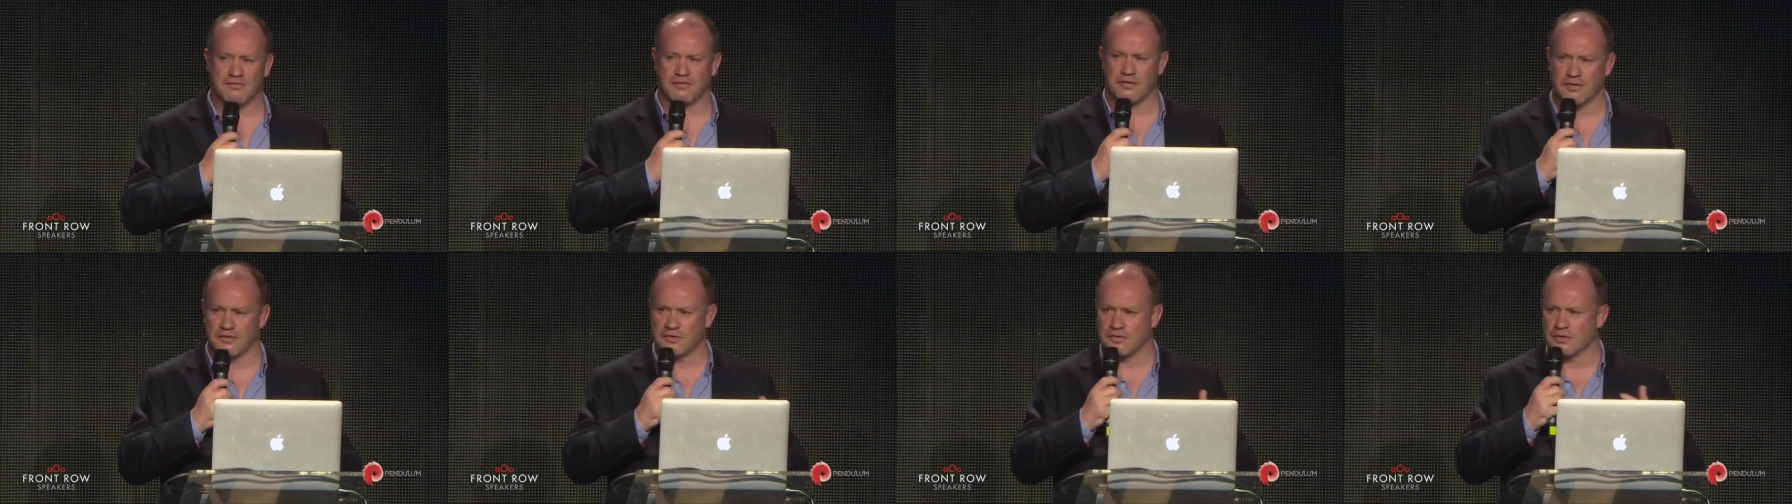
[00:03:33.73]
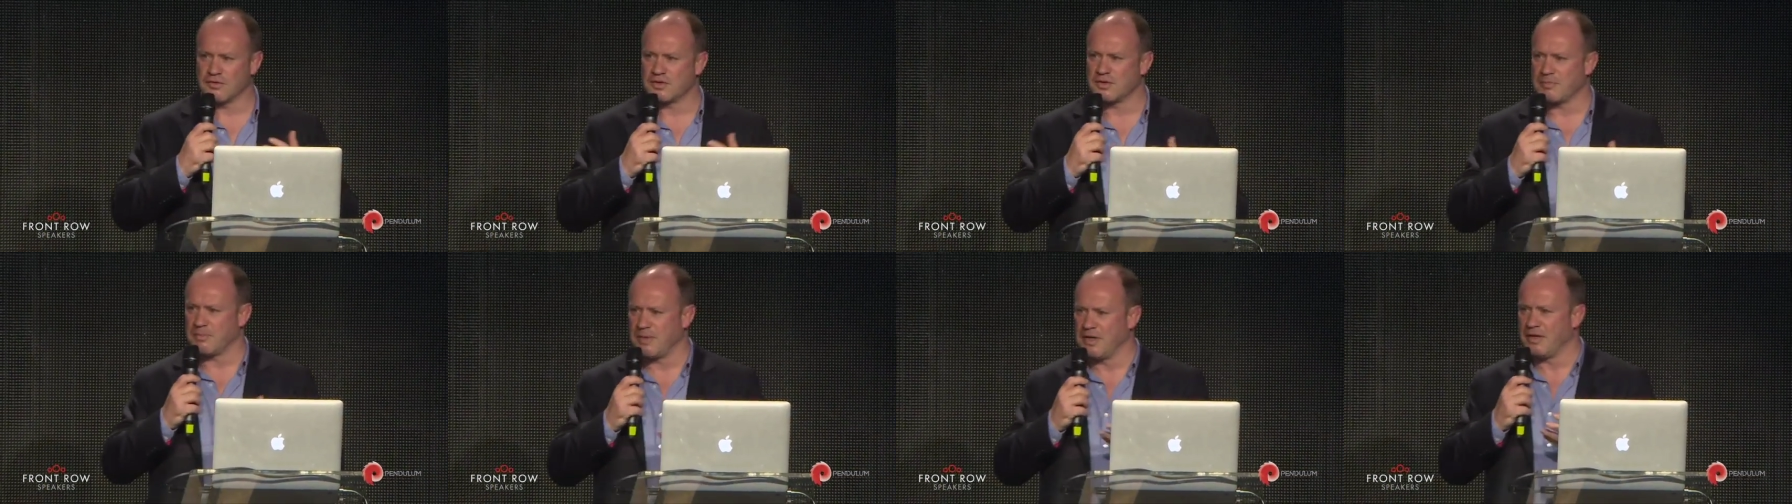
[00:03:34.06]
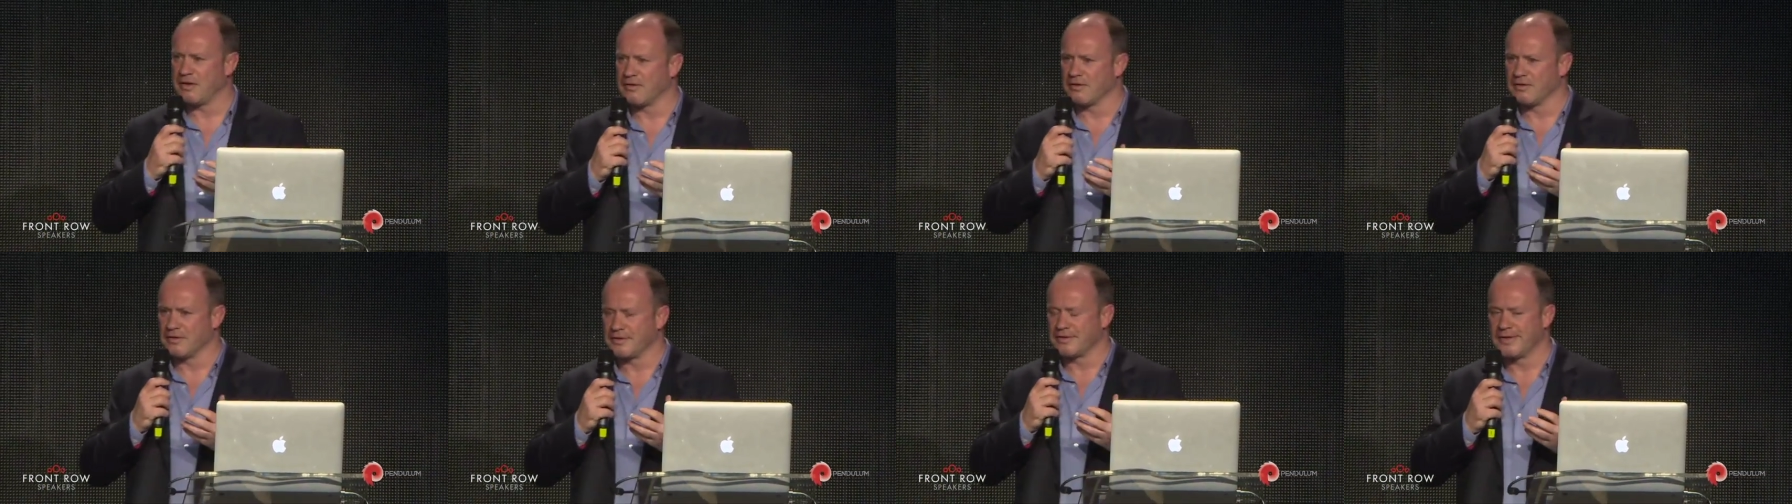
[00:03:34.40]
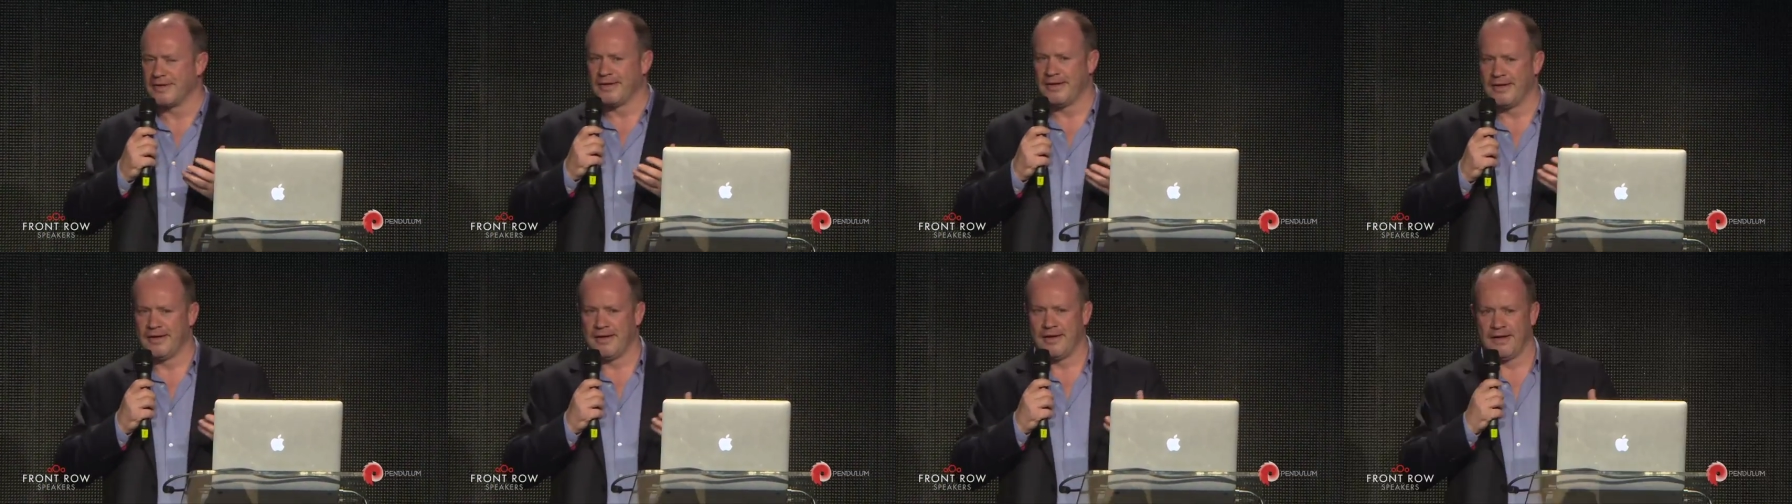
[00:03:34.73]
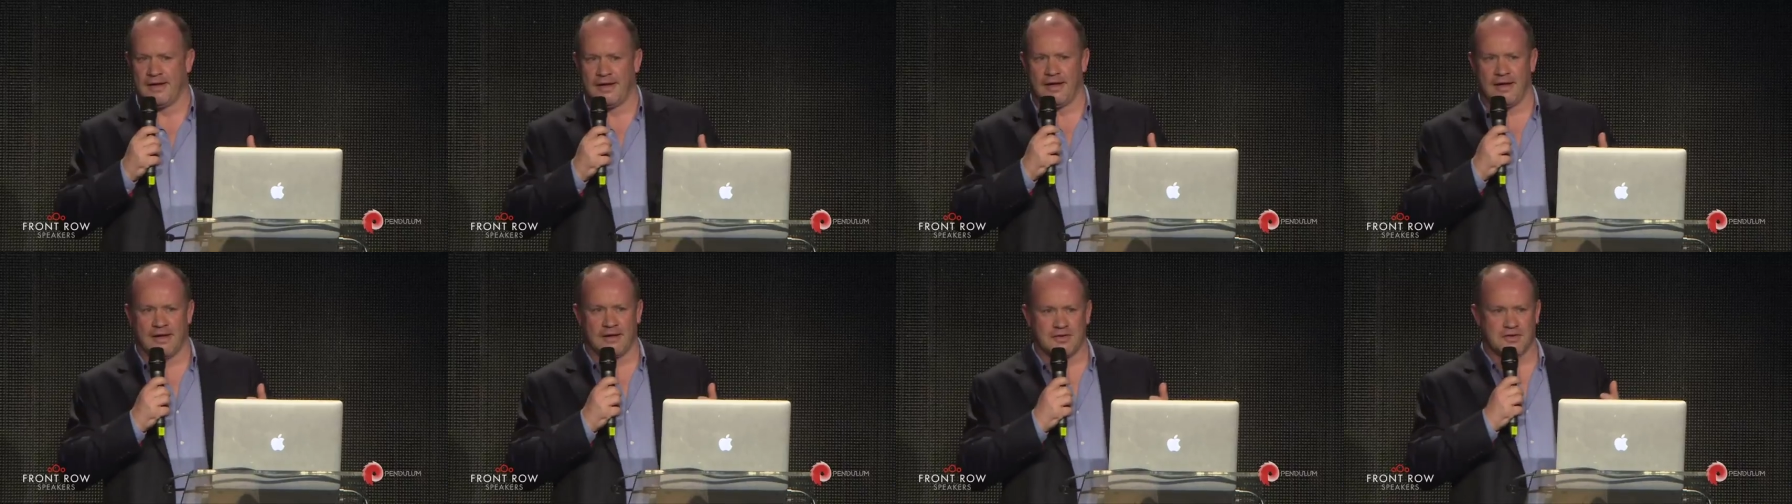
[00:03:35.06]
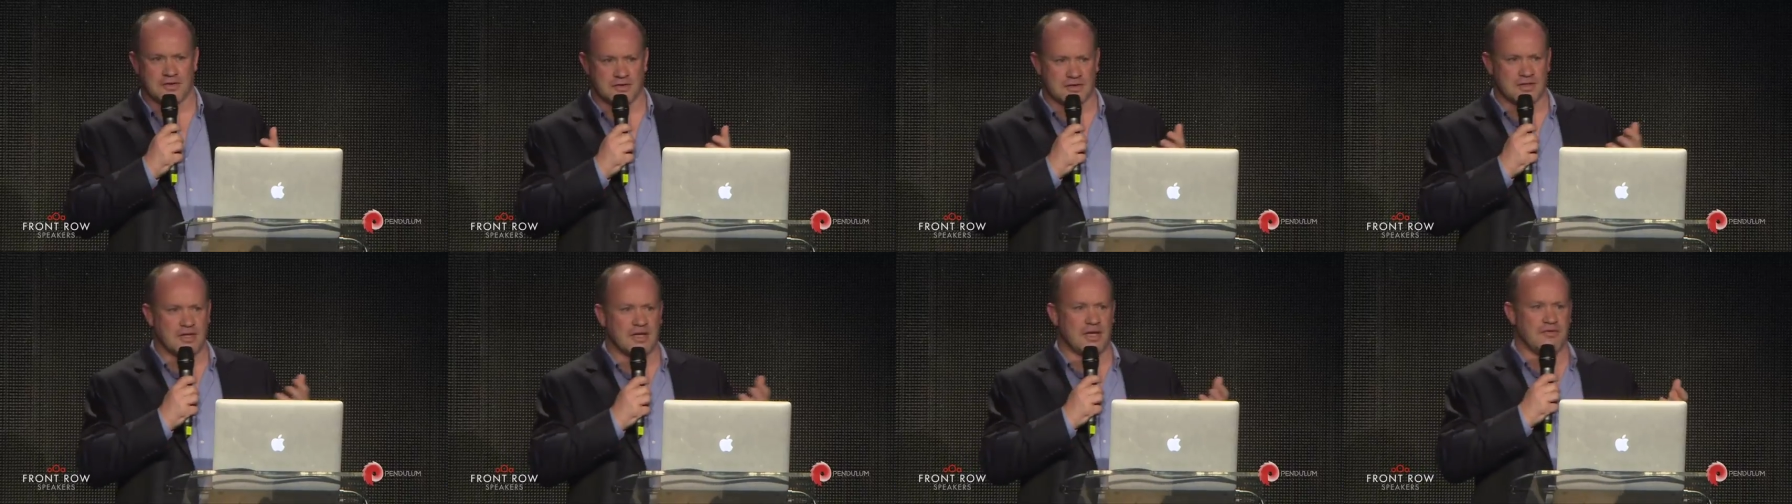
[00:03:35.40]
Front row speakers,
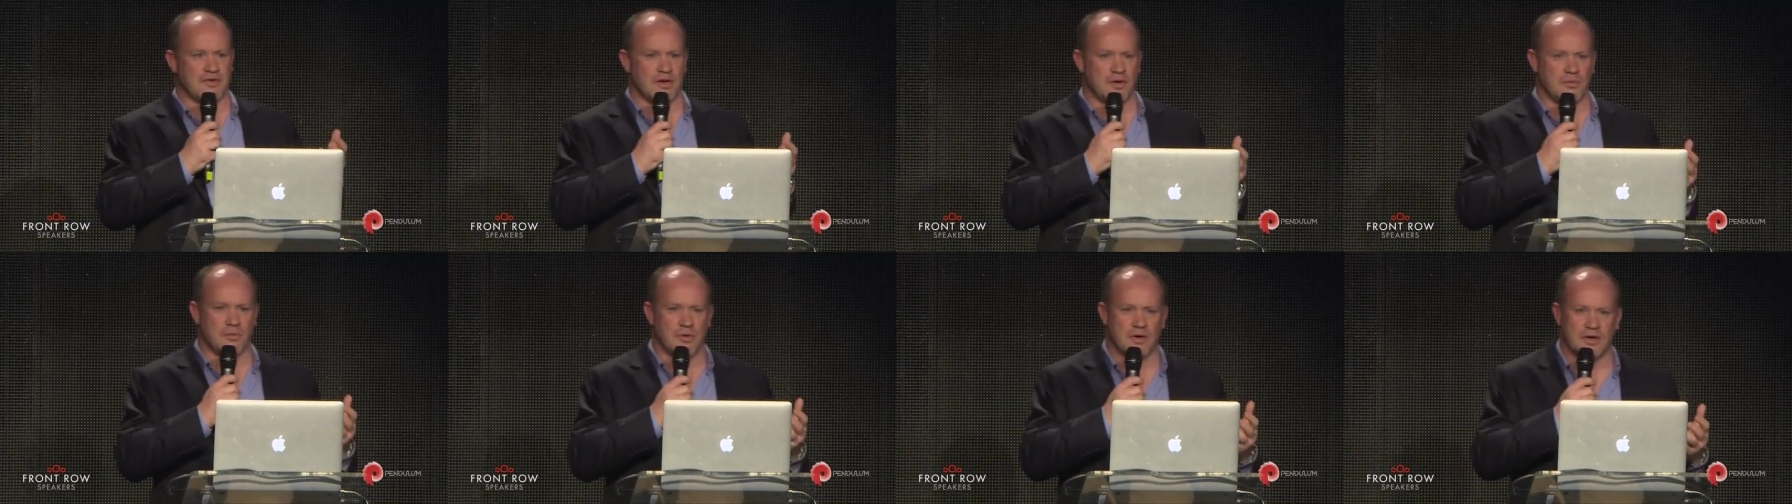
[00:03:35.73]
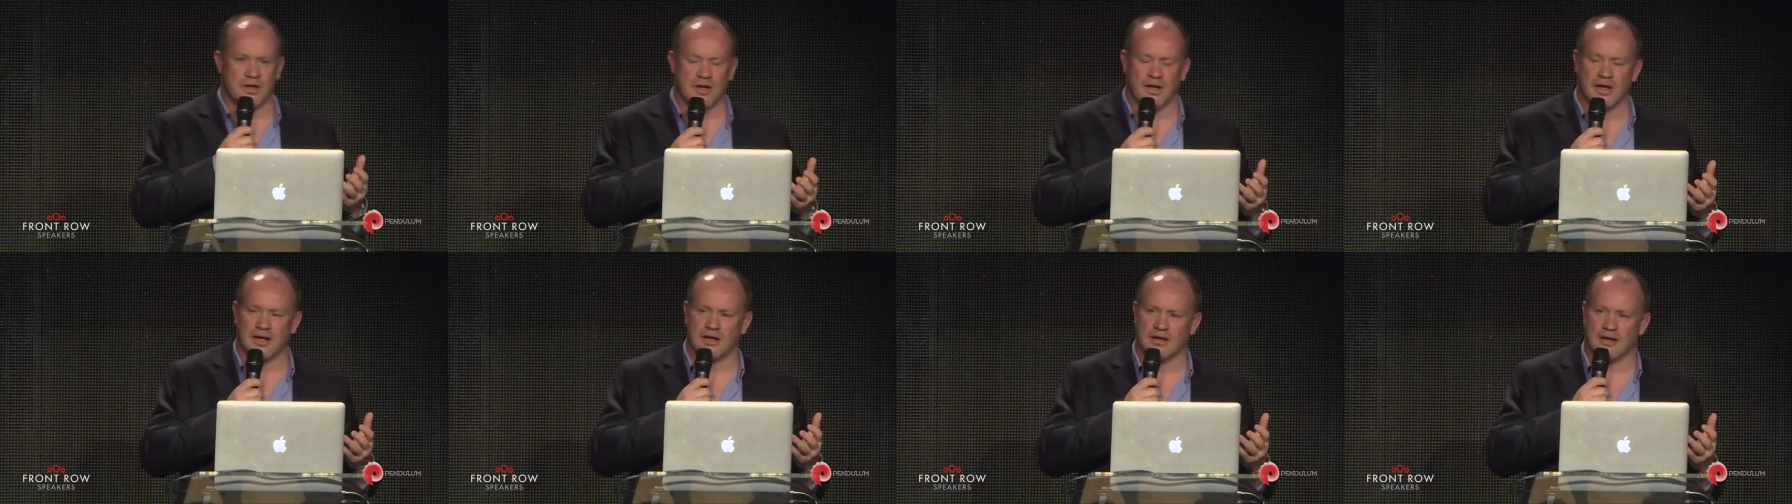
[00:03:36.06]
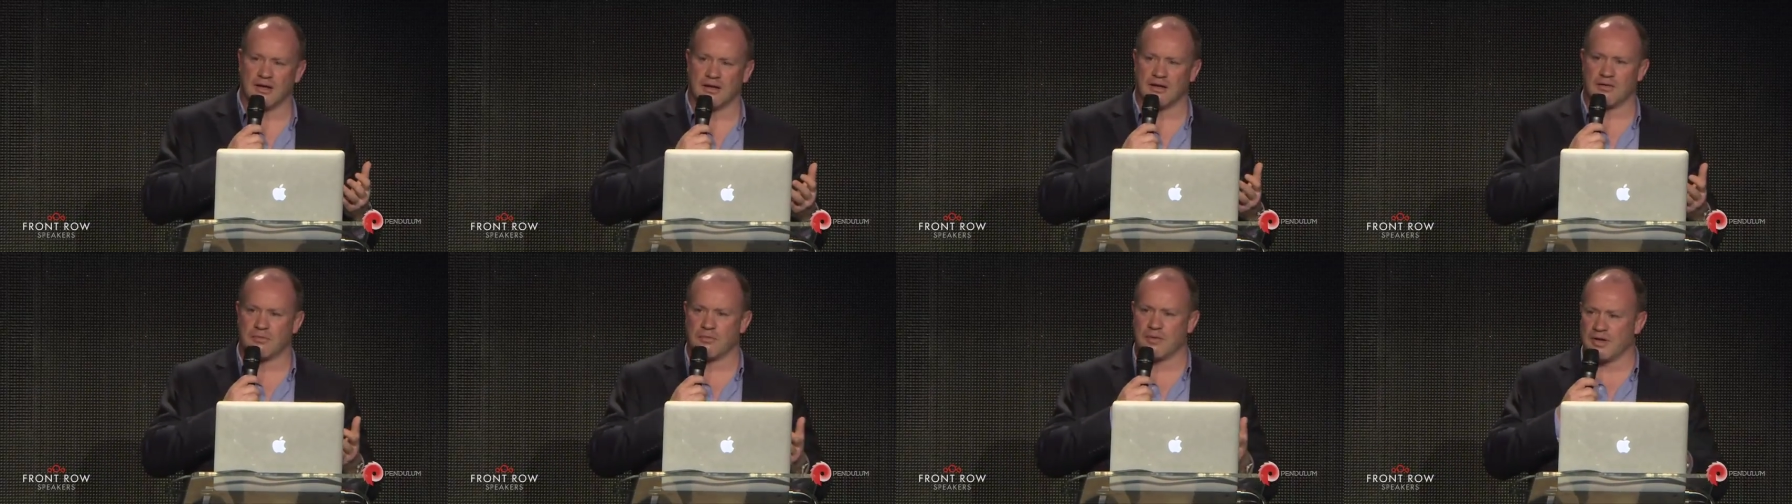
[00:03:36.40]
just to give you a one line on it,